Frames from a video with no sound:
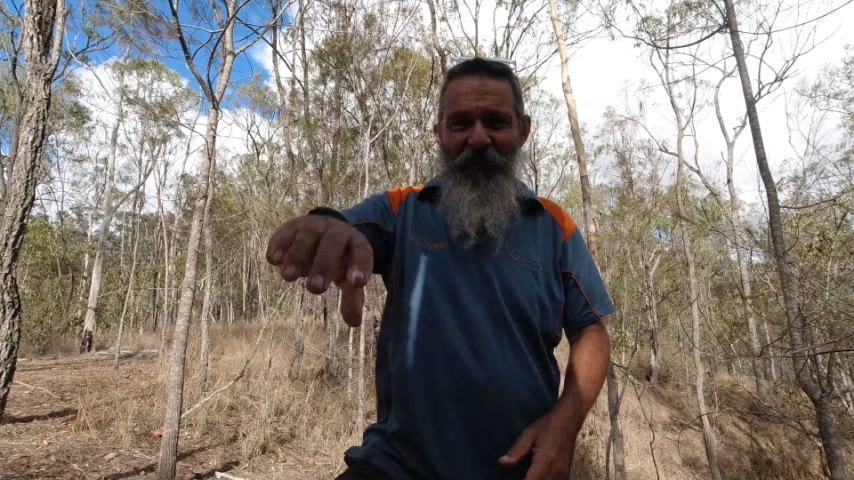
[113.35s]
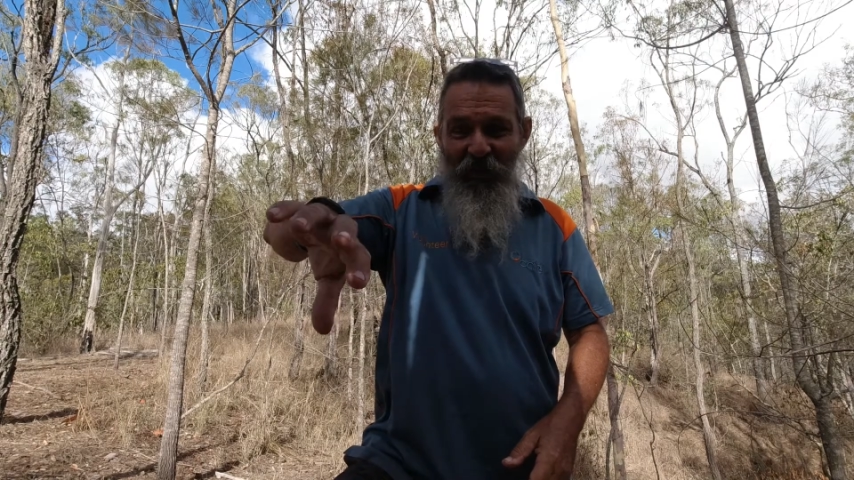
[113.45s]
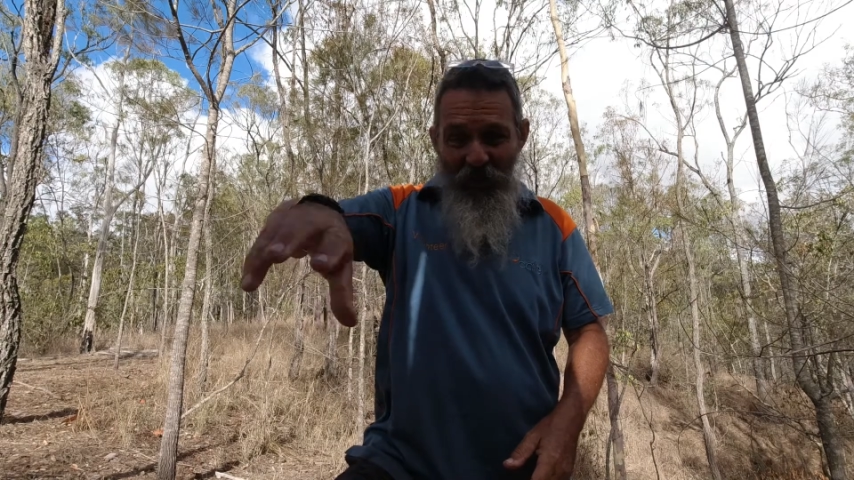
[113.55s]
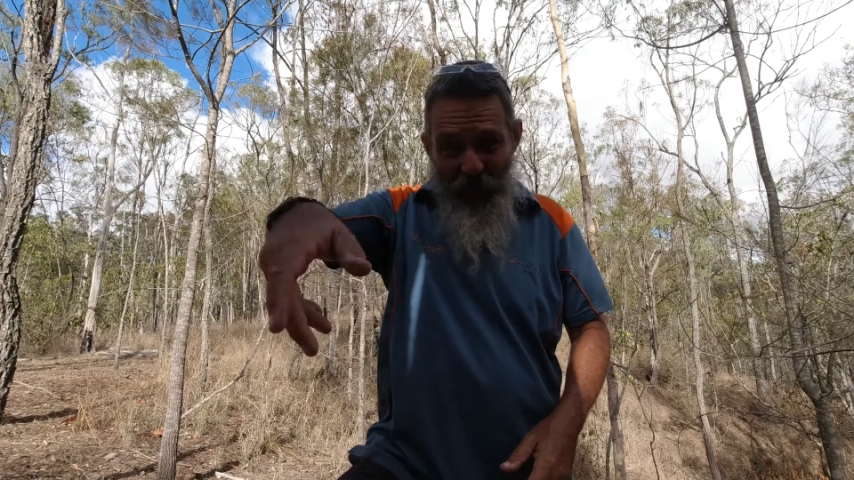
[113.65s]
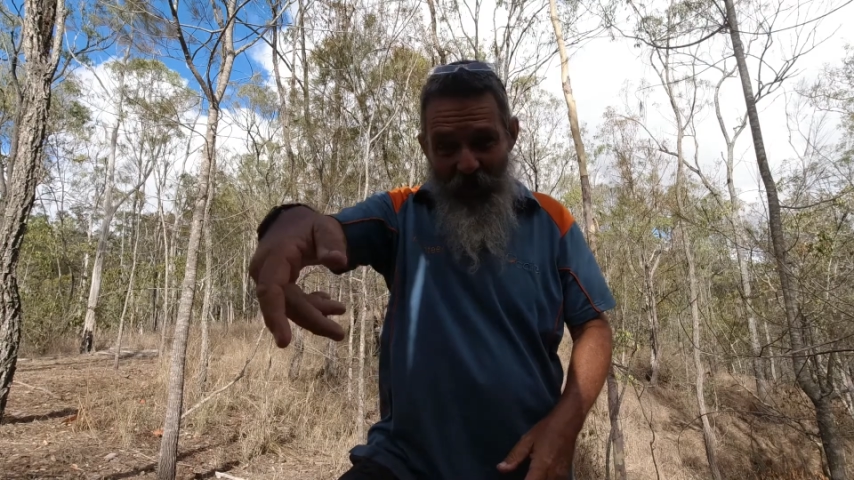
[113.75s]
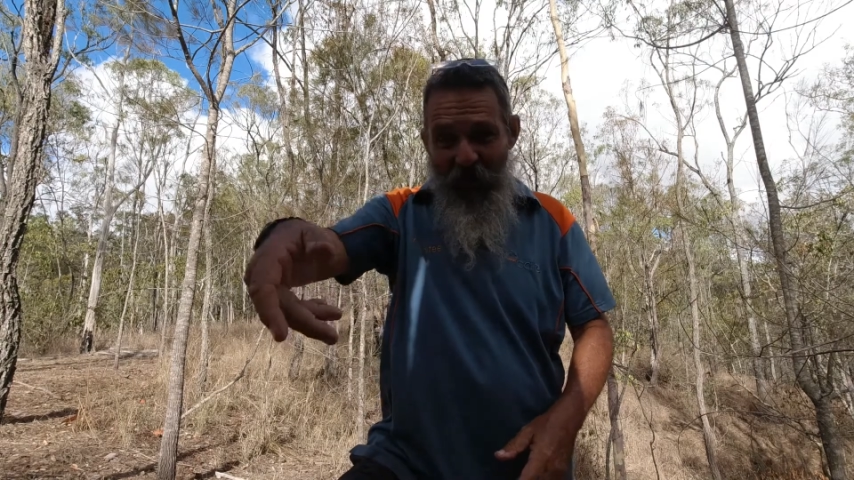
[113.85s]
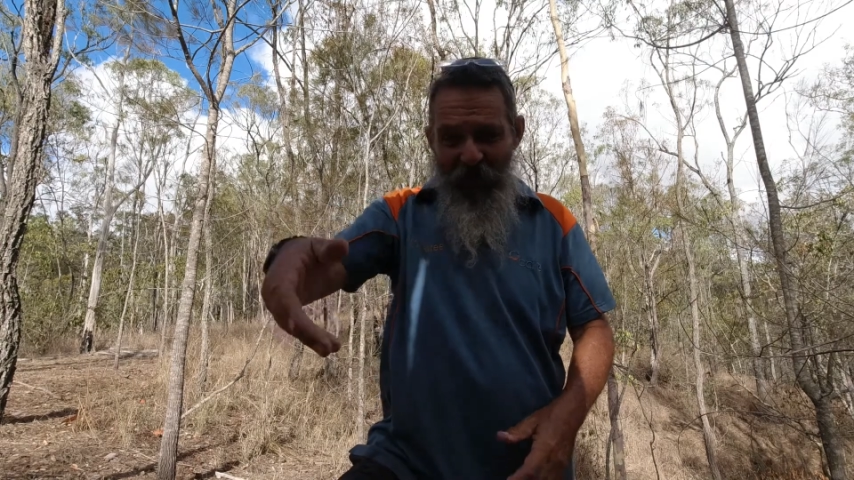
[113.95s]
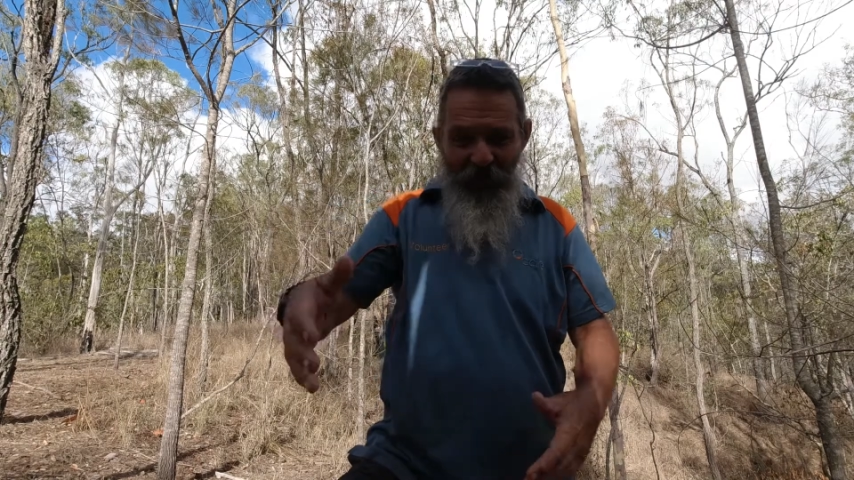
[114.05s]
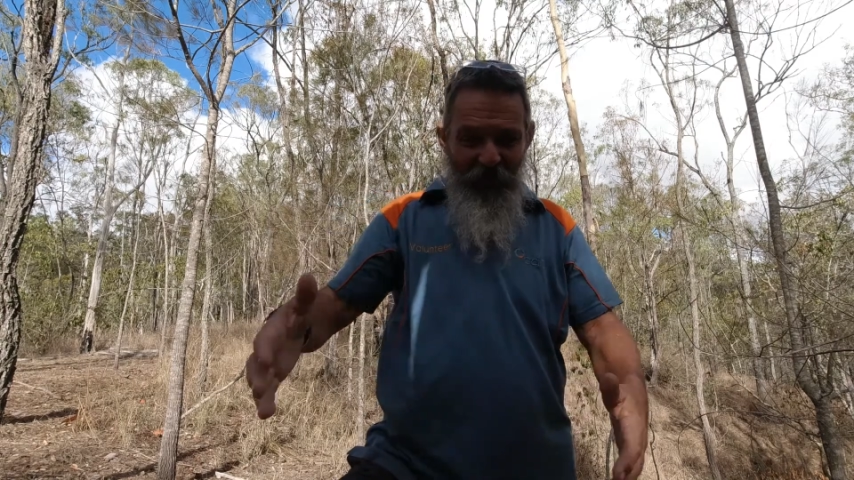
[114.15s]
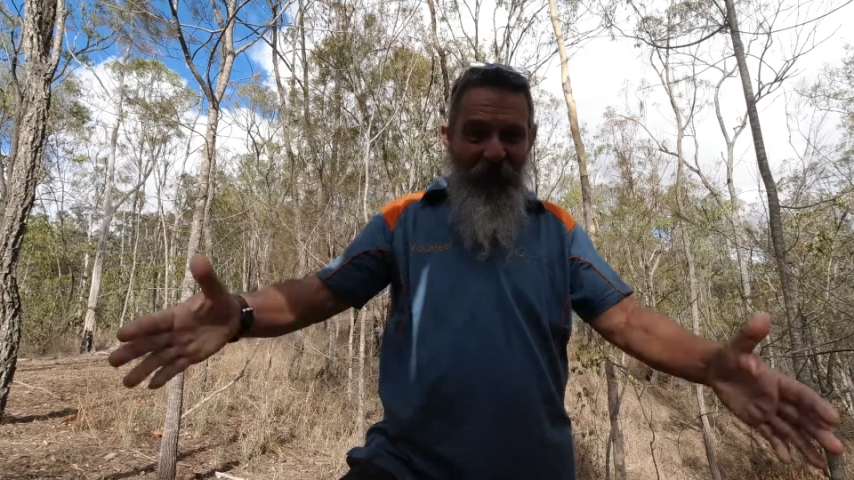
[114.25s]
turn
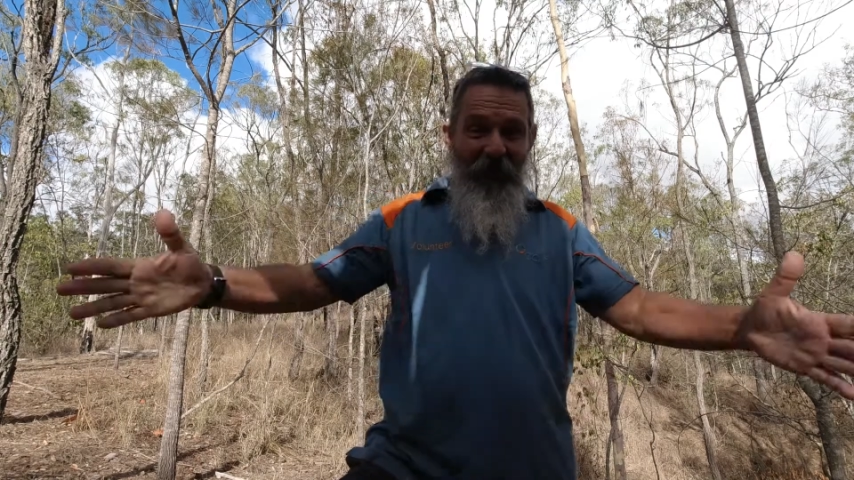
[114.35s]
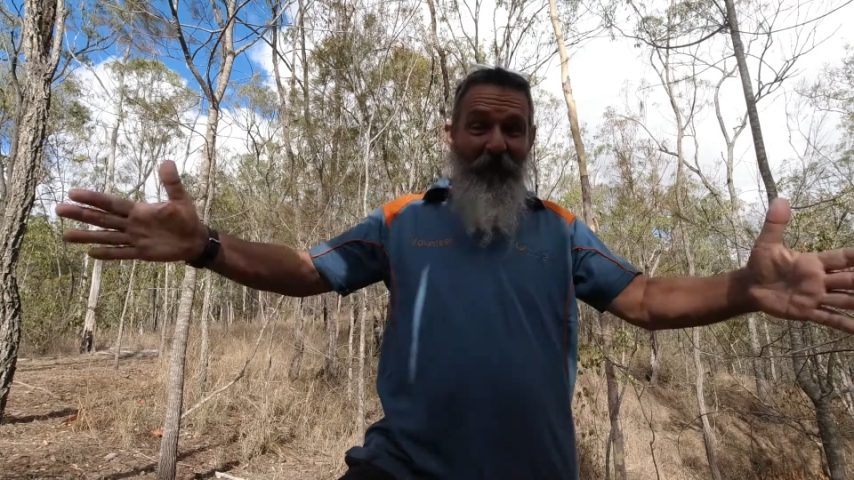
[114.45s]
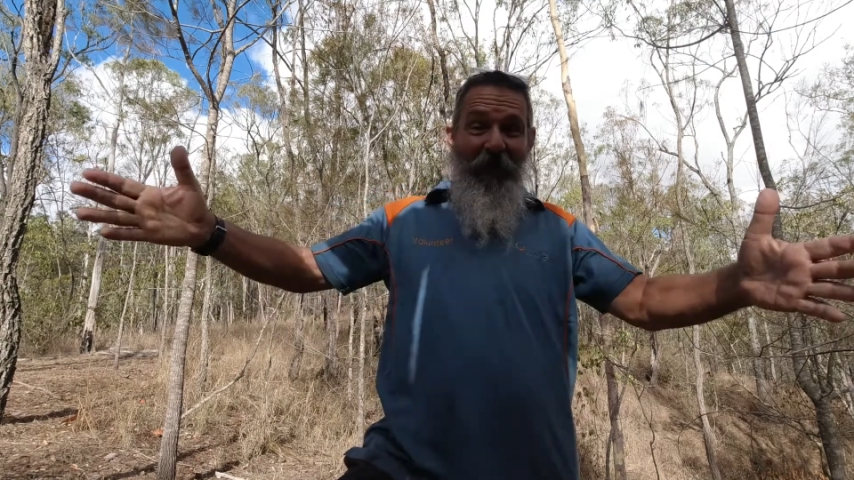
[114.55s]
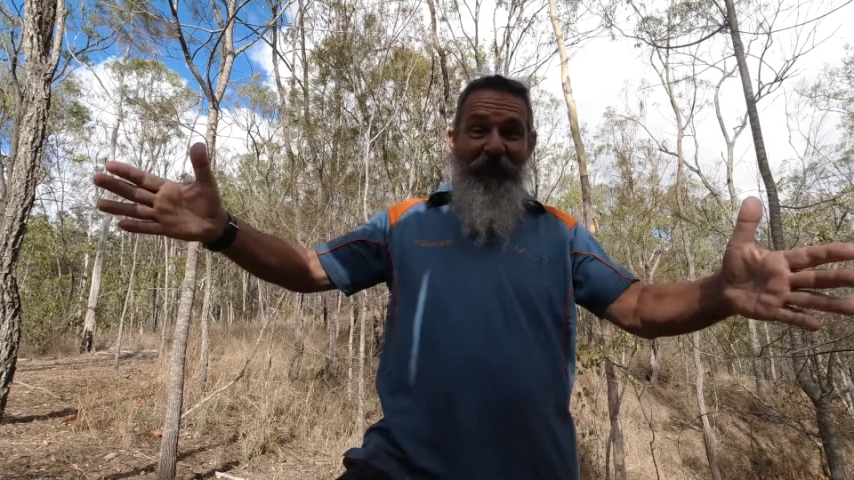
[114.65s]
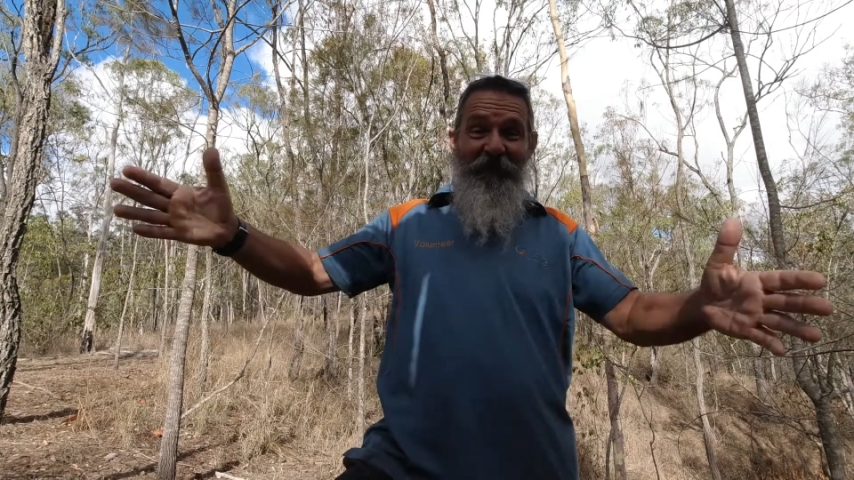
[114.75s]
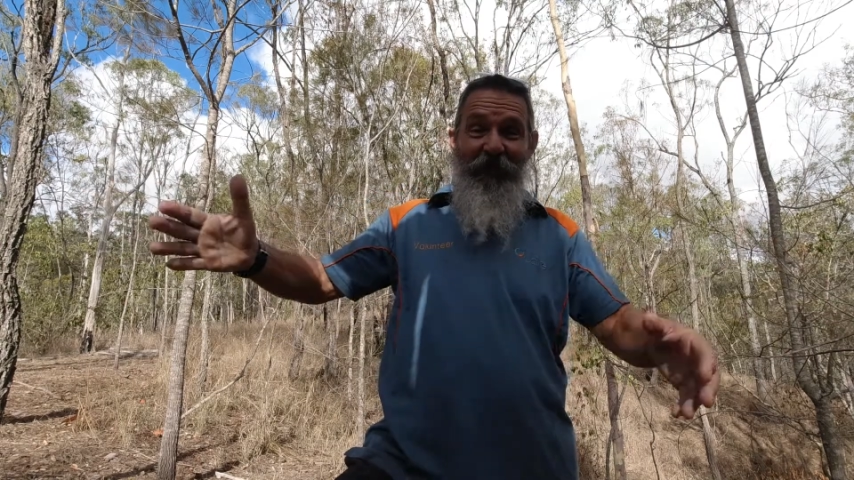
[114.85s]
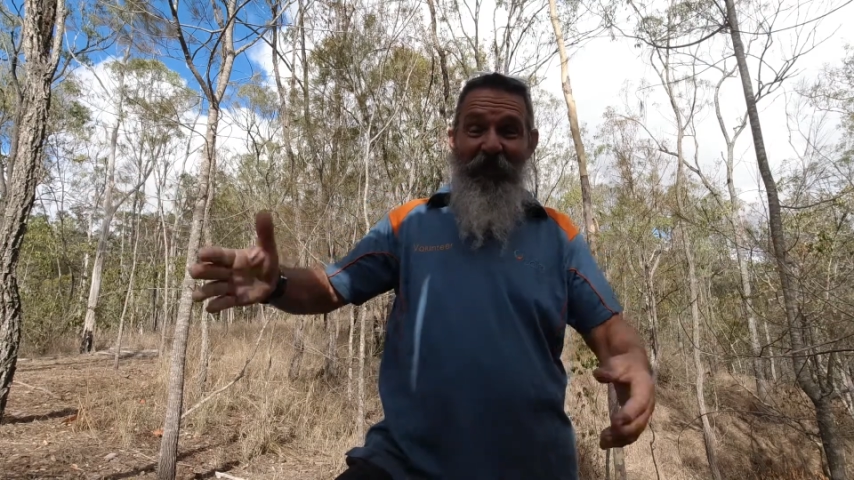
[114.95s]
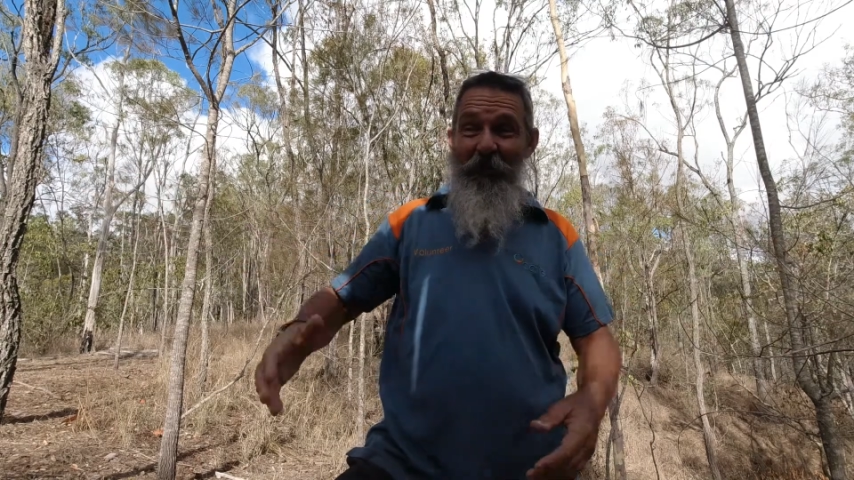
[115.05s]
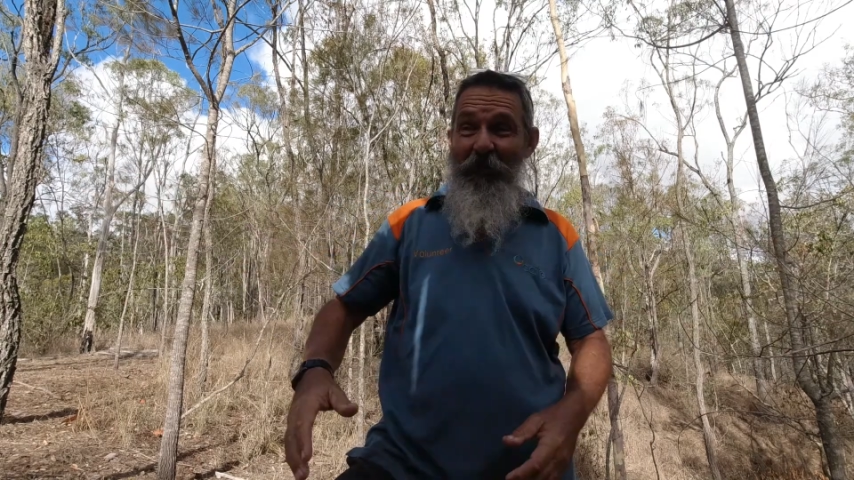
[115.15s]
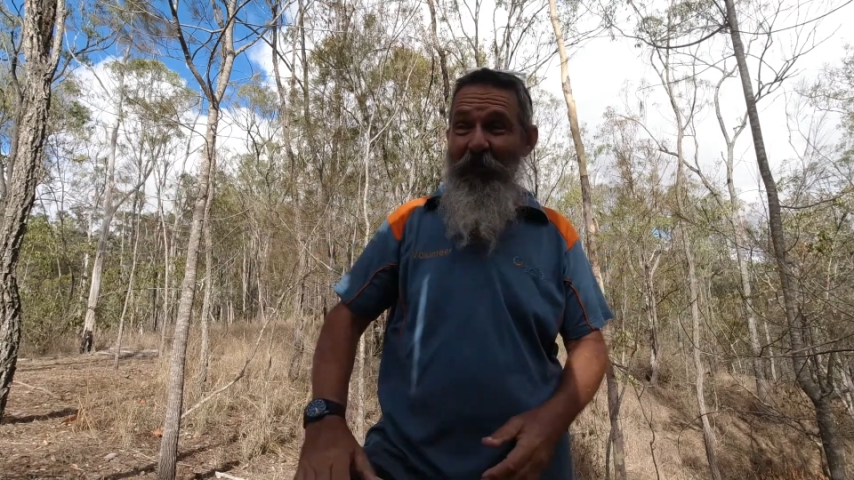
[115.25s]
around, and they're only about this
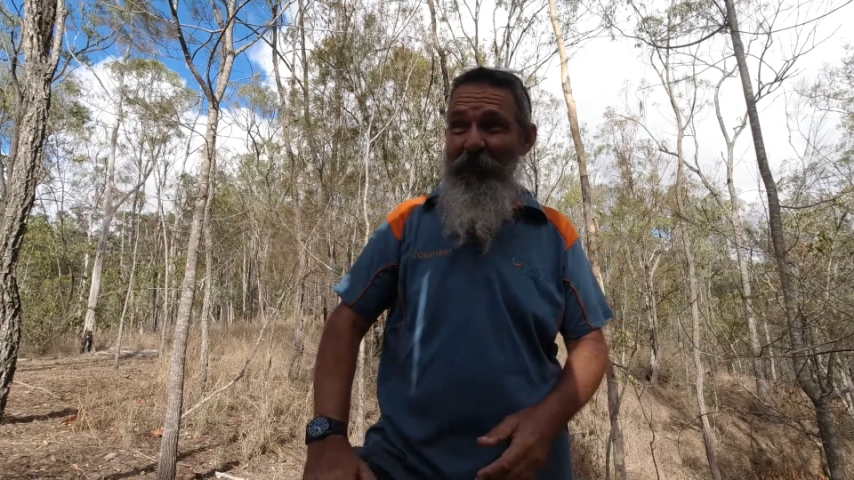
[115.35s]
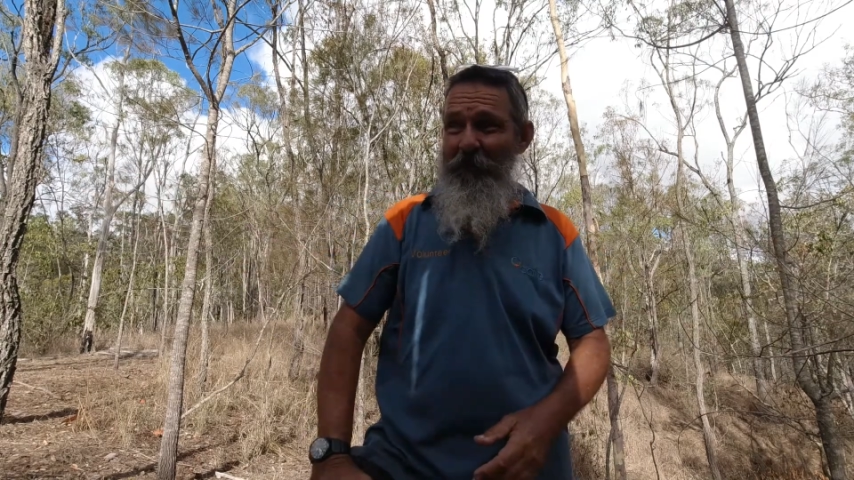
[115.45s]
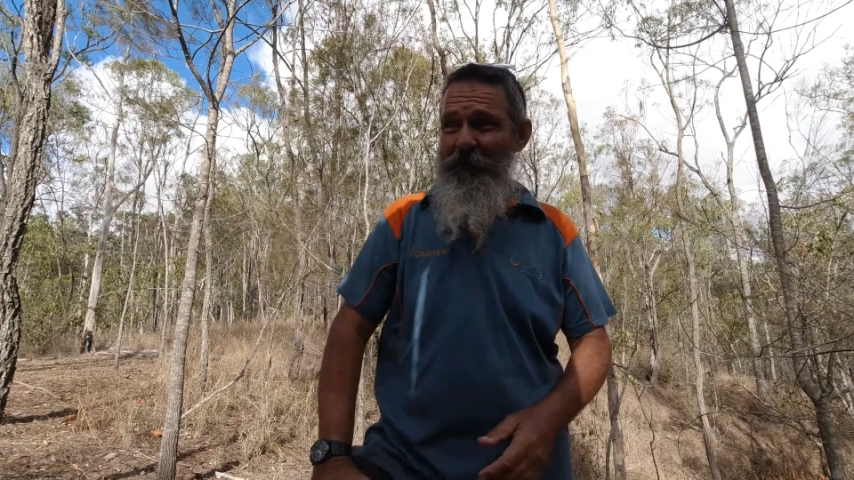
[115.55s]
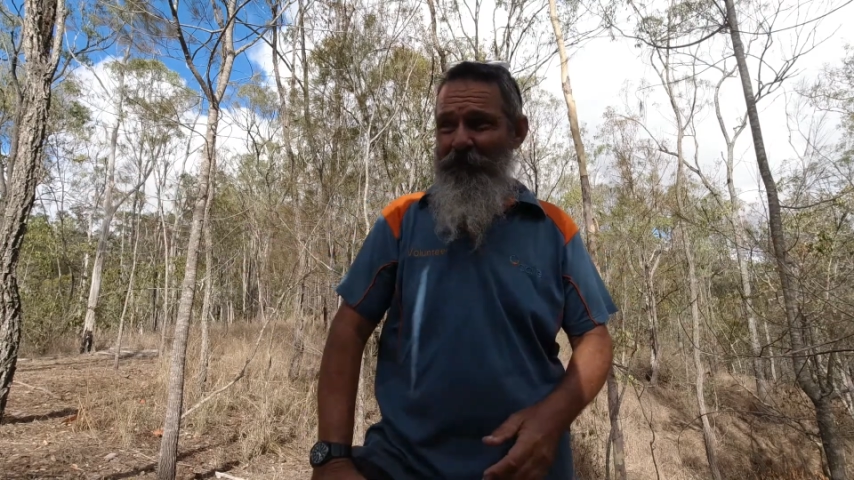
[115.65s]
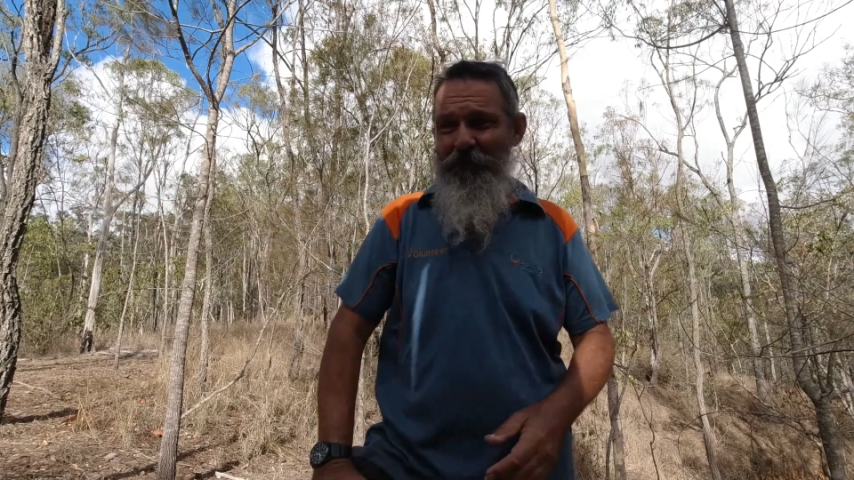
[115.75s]
bloody wide,